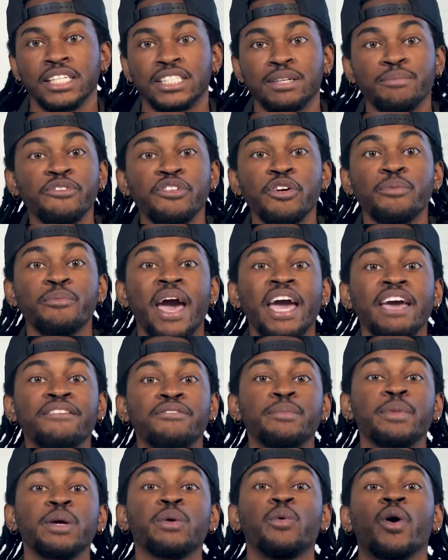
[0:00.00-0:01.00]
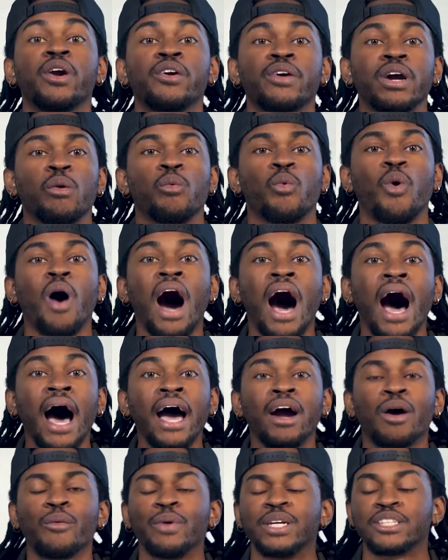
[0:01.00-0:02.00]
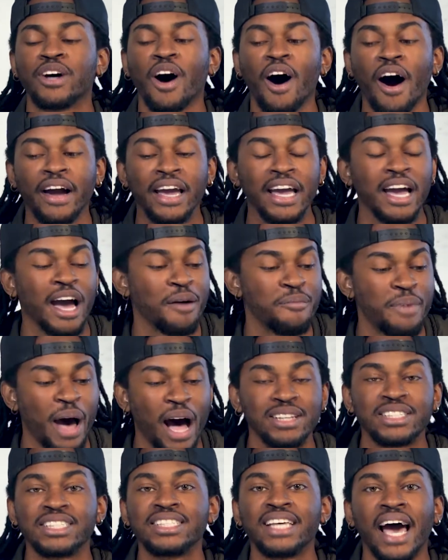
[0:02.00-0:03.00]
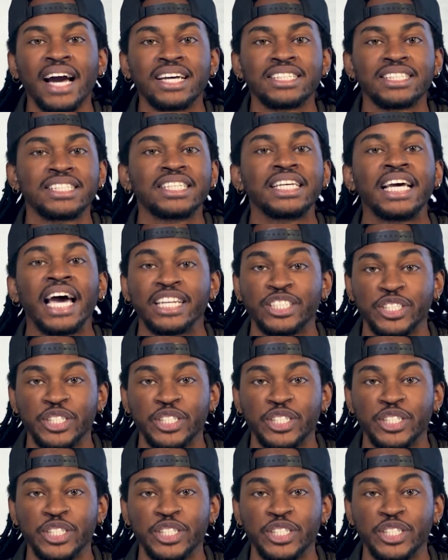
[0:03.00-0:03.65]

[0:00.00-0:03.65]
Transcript: Some of you may even be wondering, why are we talking about sex at